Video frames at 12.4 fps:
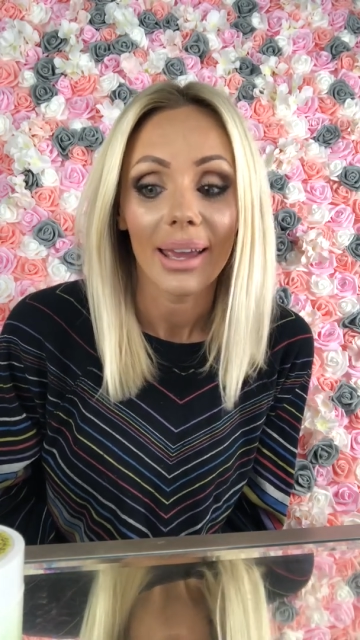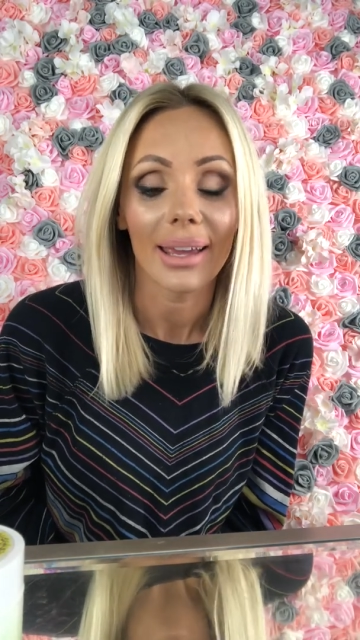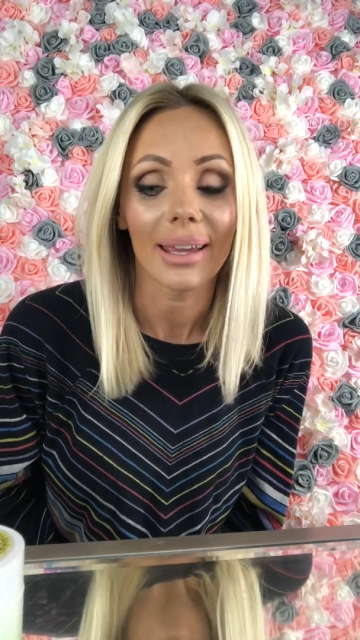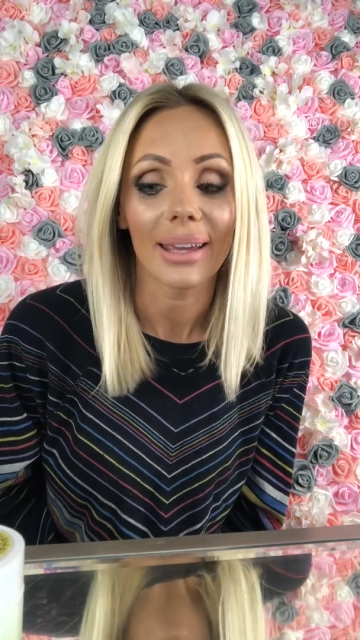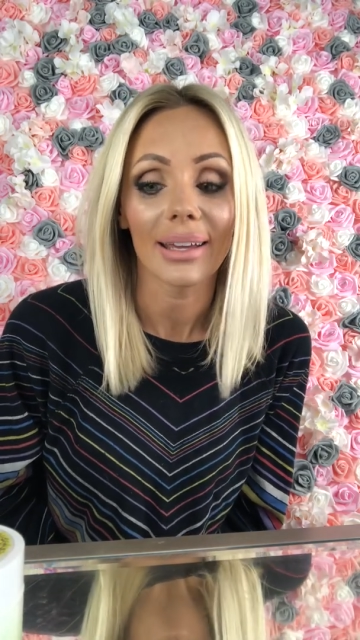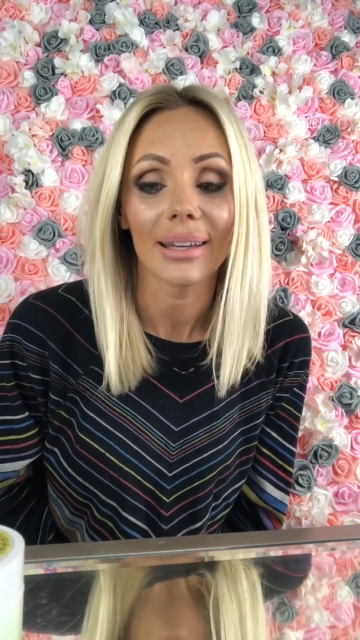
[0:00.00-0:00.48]

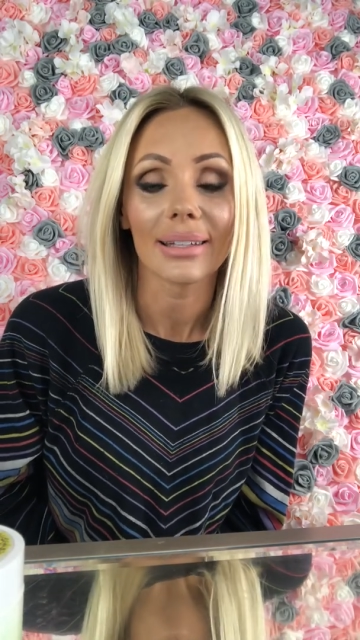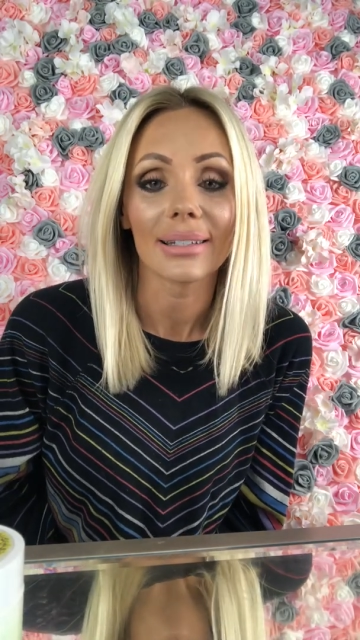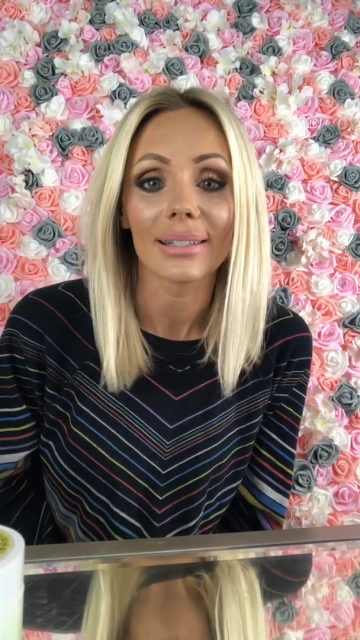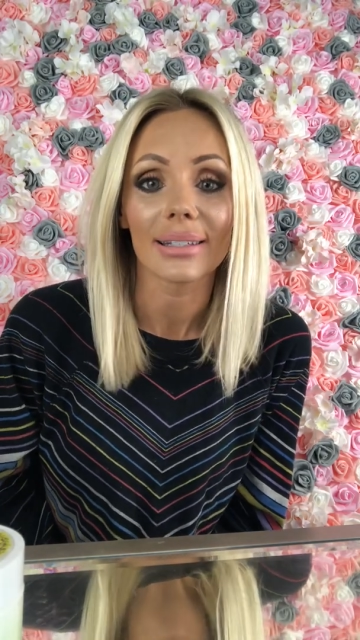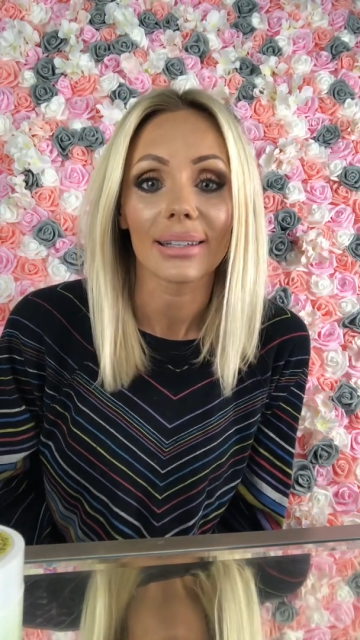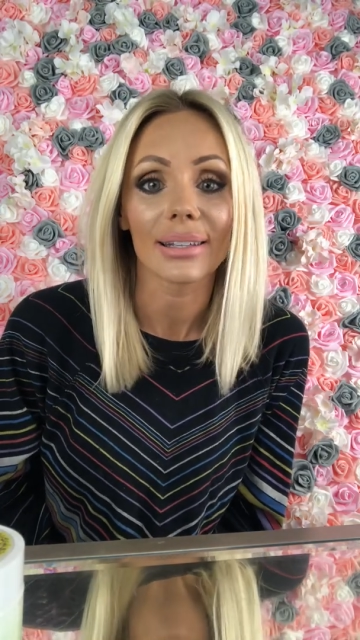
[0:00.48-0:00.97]

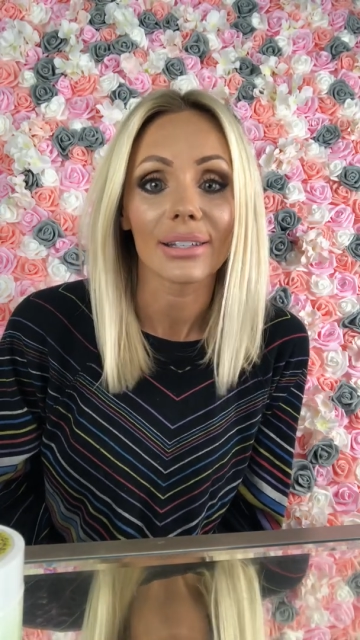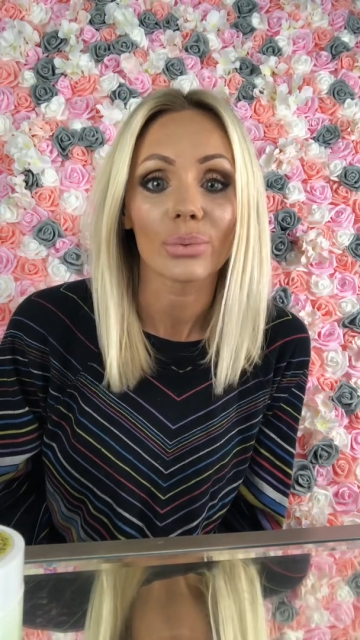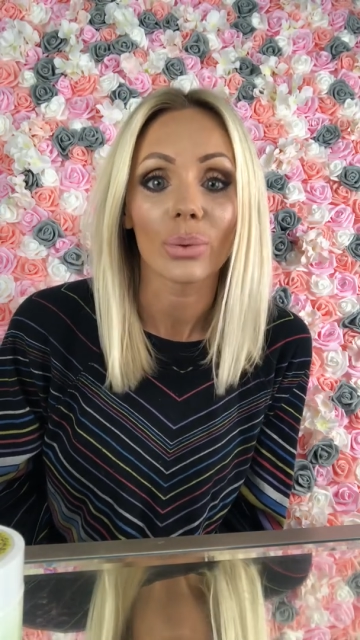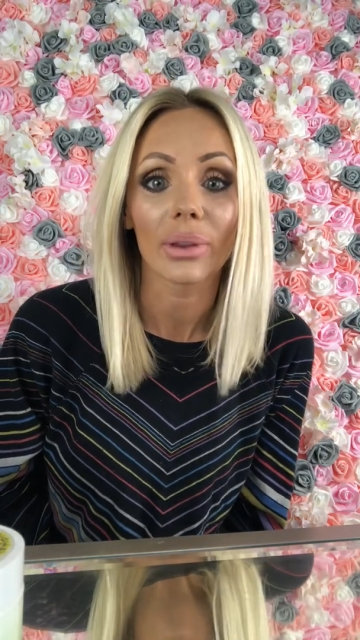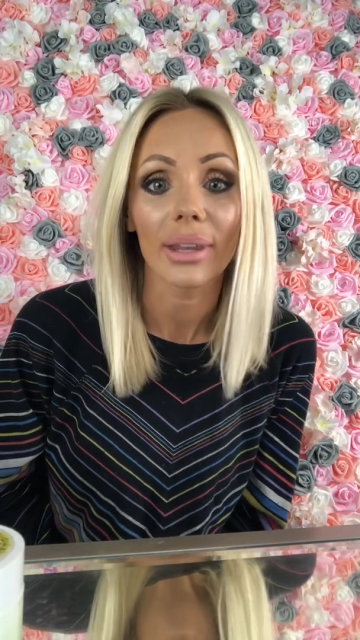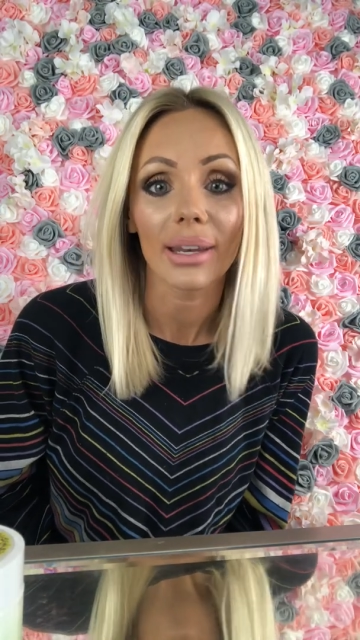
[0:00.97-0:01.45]
and this
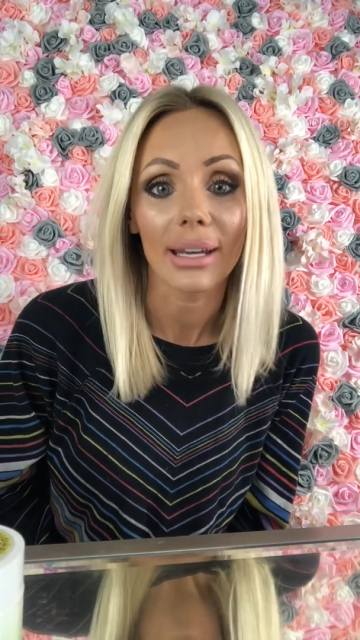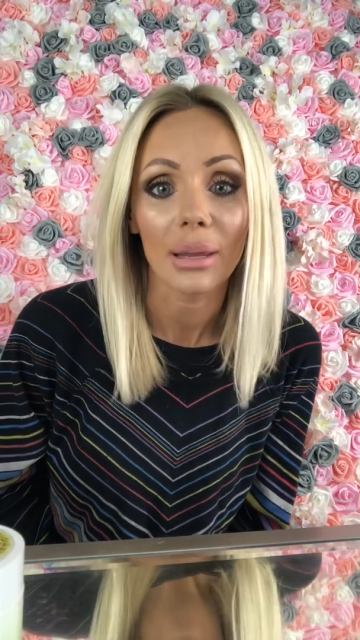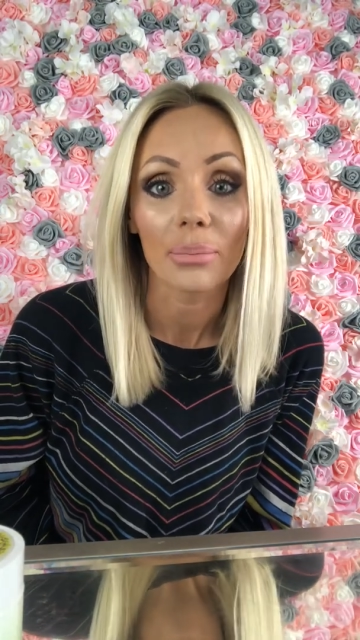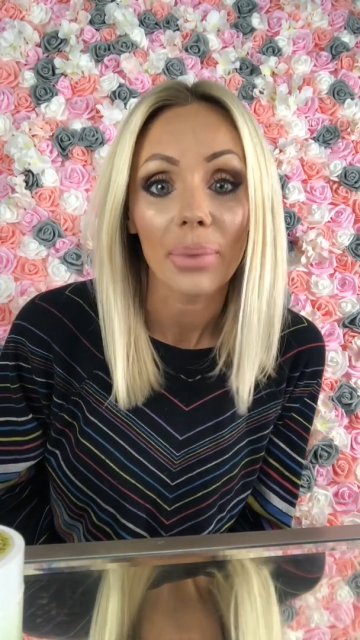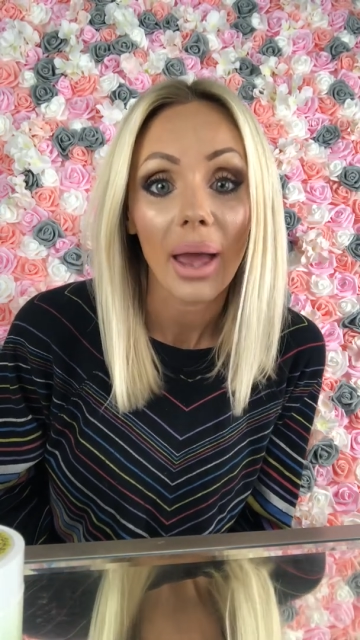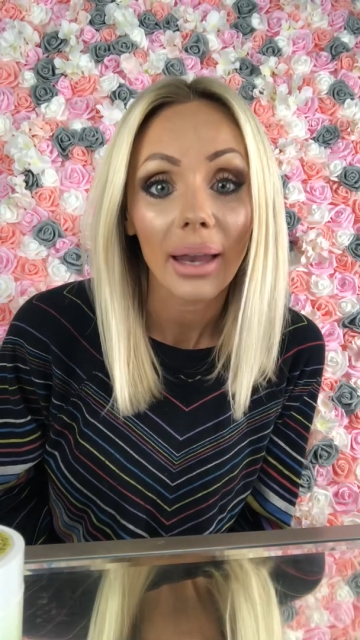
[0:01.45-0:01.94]
one lady
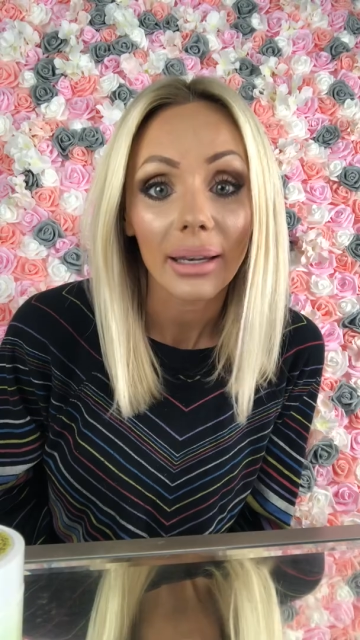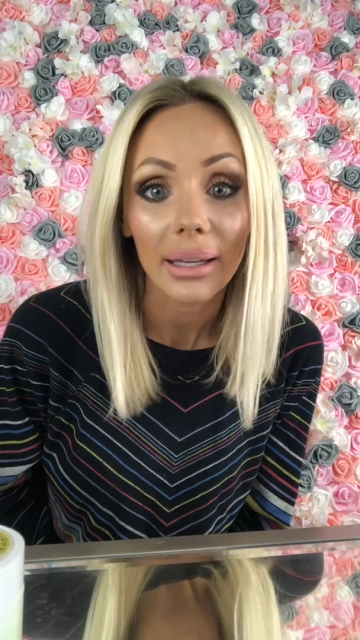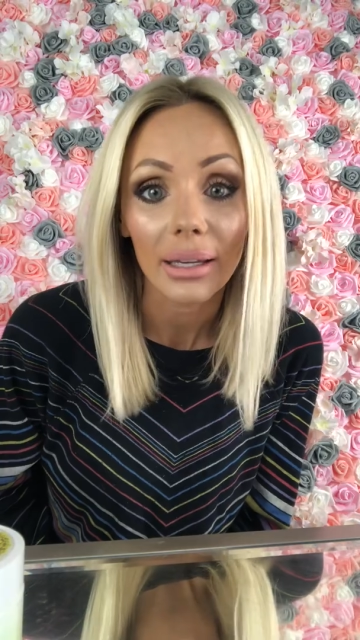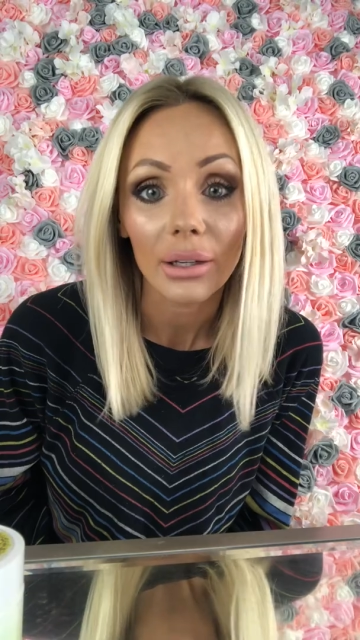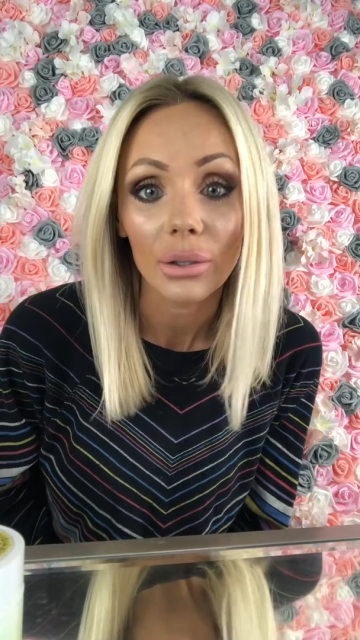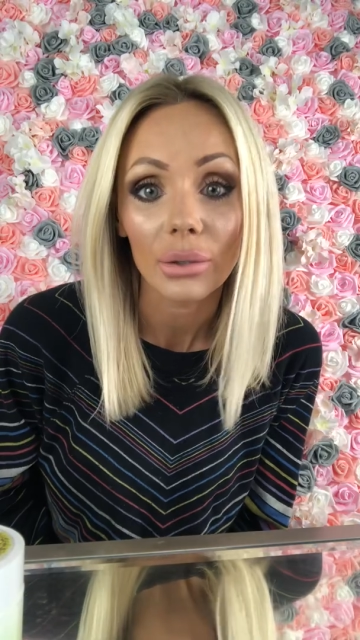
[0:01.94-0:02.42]
named
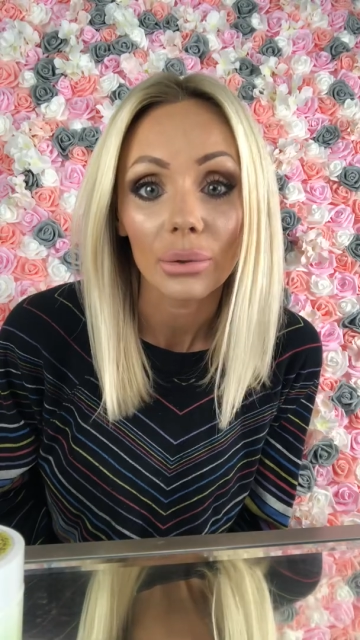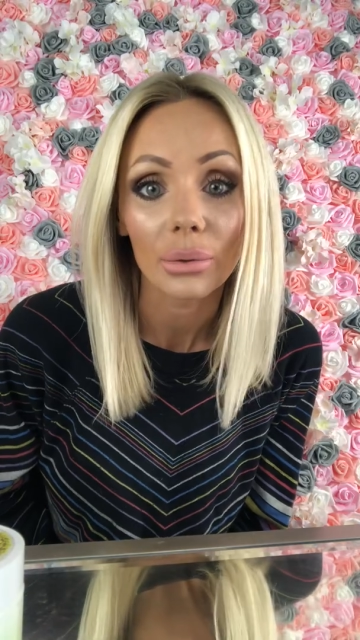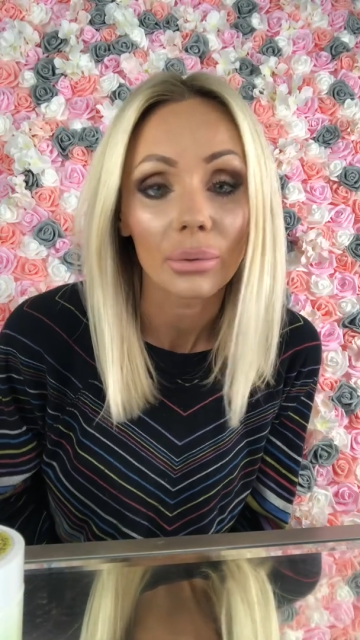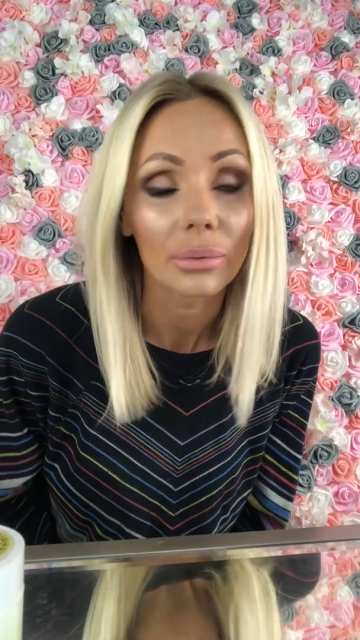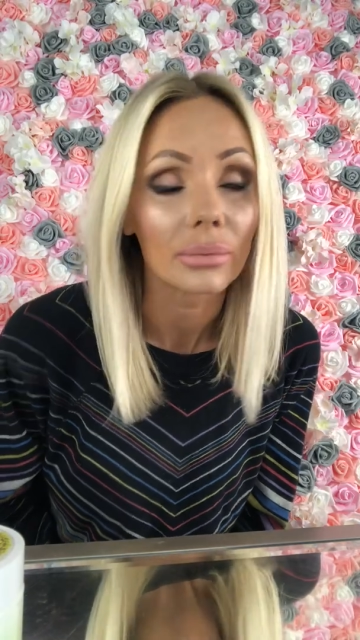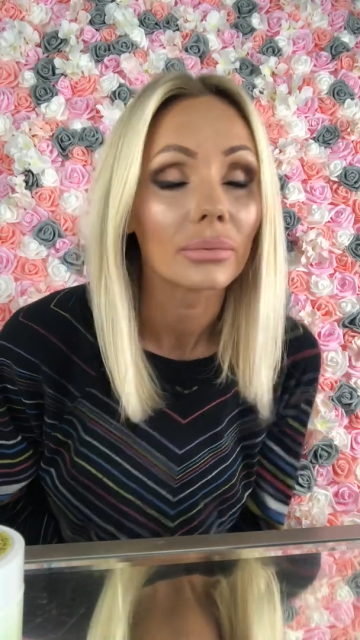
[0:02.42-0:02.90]
Penny,
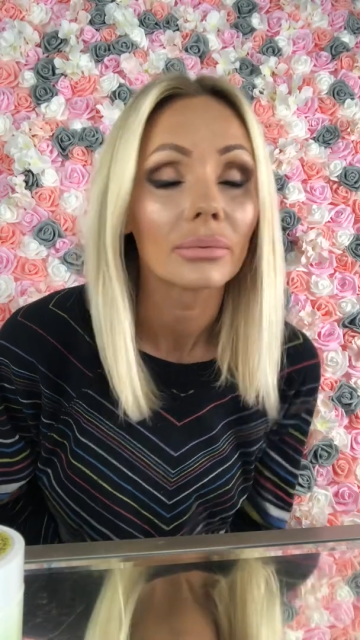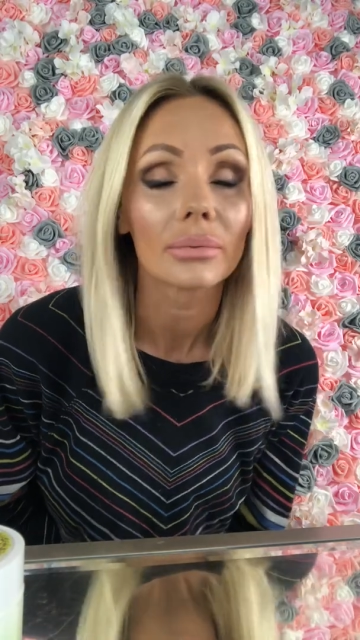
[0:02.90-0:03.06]
who,